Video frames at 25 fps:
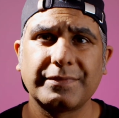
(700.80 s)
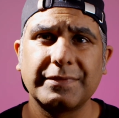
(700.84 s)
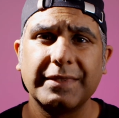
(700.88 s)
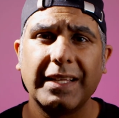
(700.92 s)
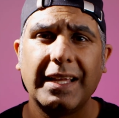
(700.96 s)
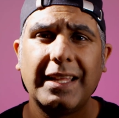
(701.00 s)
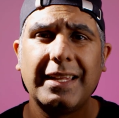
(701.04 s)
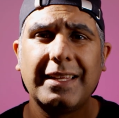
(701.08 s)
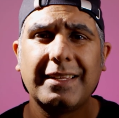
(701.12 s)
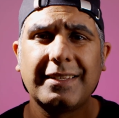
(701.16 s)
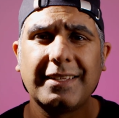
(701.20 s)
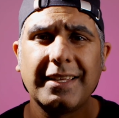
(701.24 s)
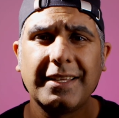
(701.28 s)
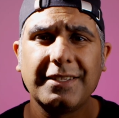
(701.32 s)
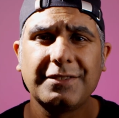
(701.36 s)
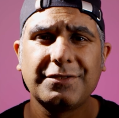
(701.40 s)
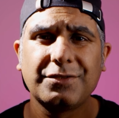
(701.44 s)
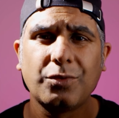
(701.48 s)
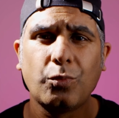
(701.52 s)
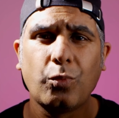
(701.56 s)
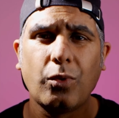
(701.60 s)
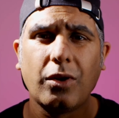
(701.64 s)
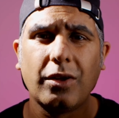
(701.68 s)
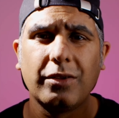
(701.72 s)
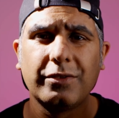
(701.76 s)
And it takes a
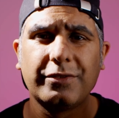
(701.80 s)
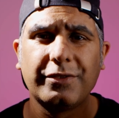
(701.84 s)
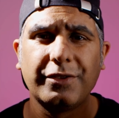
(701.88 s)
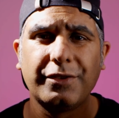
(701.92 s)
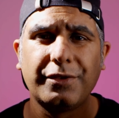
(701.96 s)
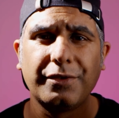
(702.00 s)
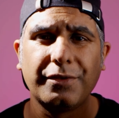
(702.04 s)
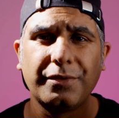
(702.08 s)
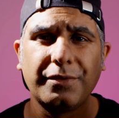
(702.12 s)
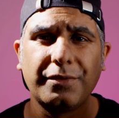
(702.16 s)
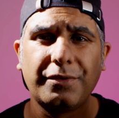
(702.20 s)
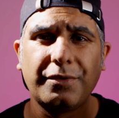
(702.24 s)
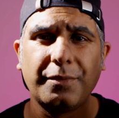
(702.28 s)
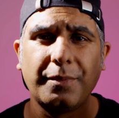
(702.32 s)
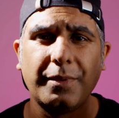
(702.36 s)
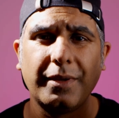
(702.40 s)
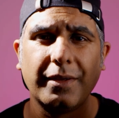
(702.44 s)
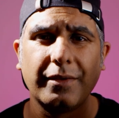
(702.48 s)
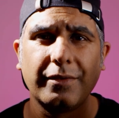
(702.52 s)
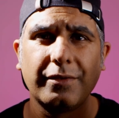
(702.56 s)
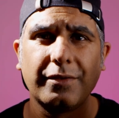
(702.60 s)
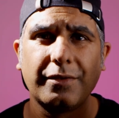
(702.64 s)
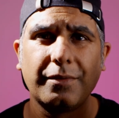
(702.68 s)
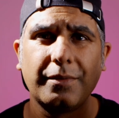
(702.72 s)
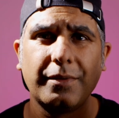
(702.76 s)
while to do, to be
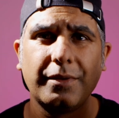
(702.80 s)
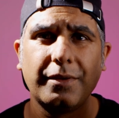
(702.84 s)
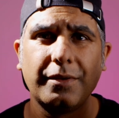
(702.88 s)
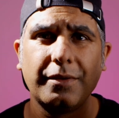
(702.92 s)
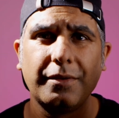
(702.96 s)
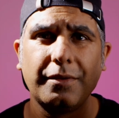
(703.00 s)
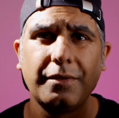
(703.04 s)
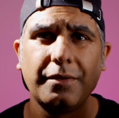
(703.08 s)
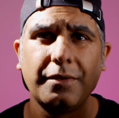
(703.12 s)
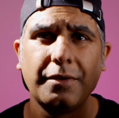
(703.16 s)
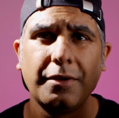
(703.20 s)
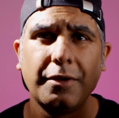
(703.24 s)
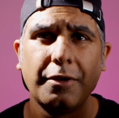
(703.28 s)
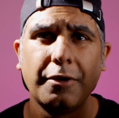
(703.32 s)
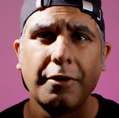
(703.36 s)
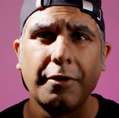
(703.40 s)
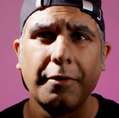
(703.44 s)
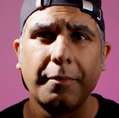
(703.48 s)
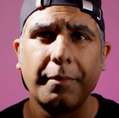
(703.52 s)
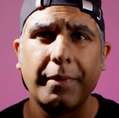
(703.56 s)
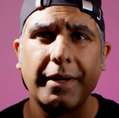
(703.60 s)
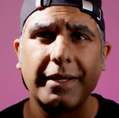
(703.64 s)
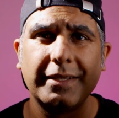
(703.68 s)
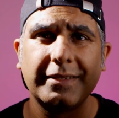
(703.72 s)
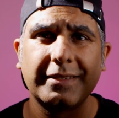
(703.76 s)
honest with you,
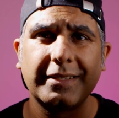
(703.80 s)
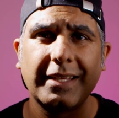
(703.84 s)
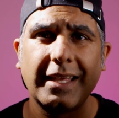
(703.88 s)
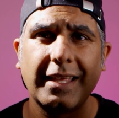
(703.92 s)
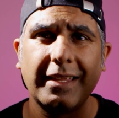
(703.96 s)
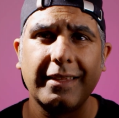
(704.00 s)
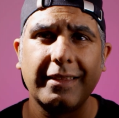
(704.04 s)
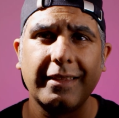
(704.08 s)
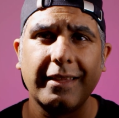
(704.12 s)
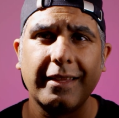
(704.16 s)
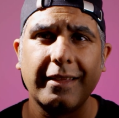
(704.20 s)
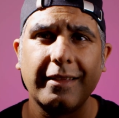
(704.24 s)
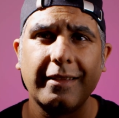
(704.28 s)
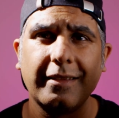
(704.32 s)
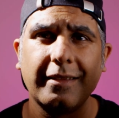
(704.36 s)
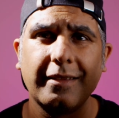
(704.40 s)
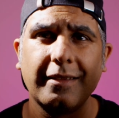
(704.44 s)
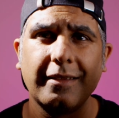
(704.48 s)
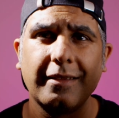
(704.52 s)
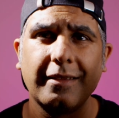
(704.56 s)
but it's getting there.